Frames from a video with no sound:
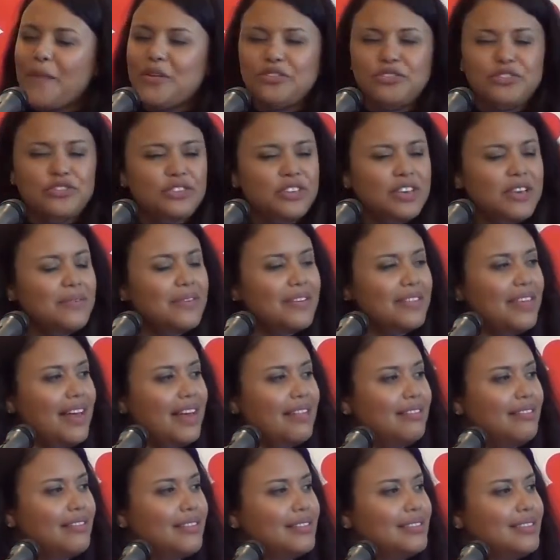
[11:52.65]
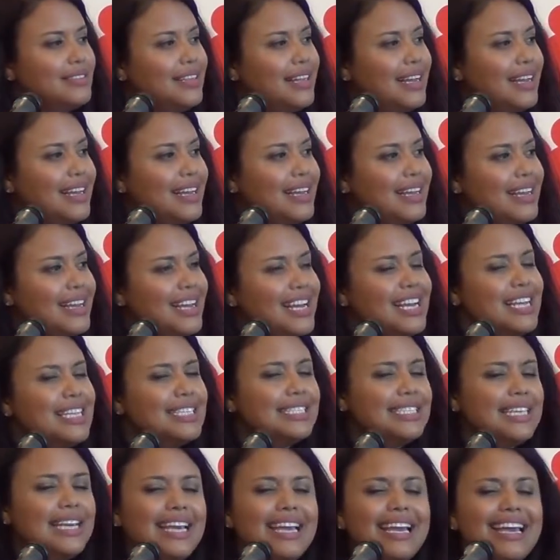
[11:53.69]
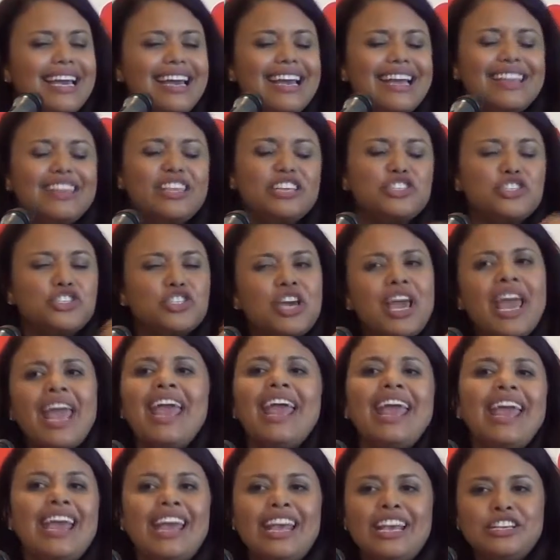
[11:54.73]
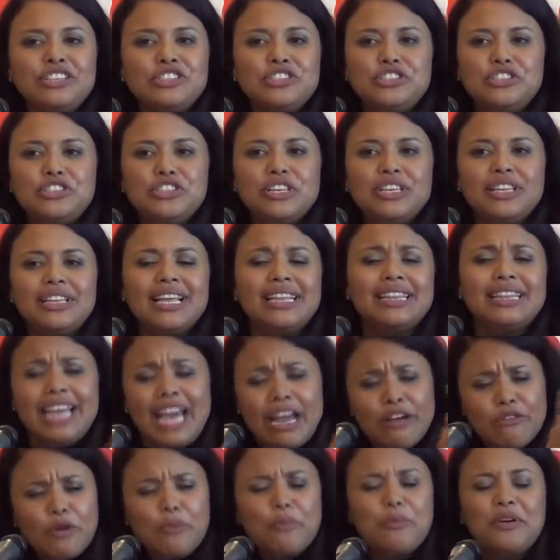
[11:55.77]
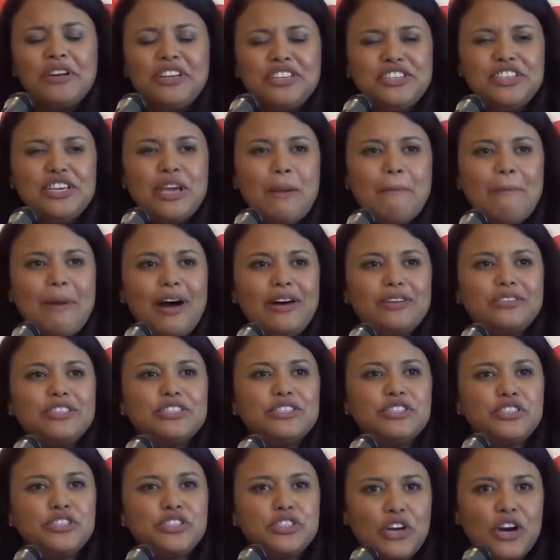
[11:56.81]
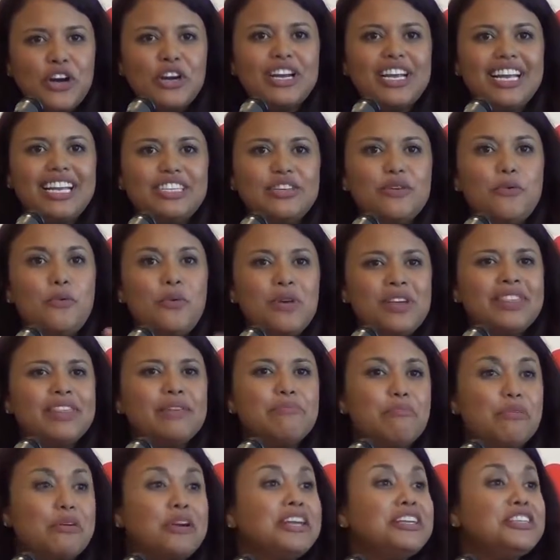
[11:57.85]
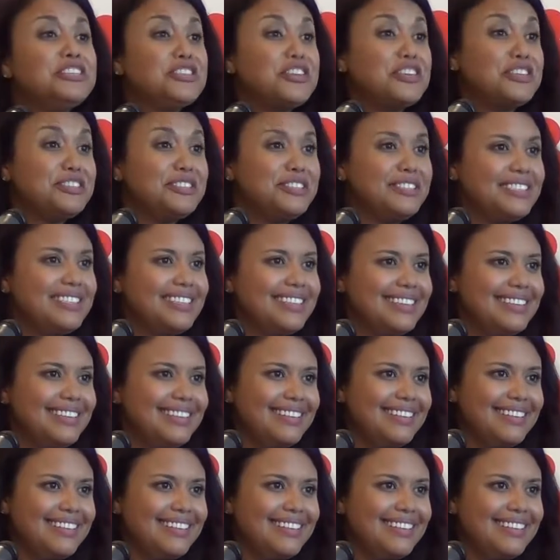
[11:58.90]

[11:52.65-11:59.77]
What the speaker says: to see what that looks like. See, the change that they were preaching about started with the preachers.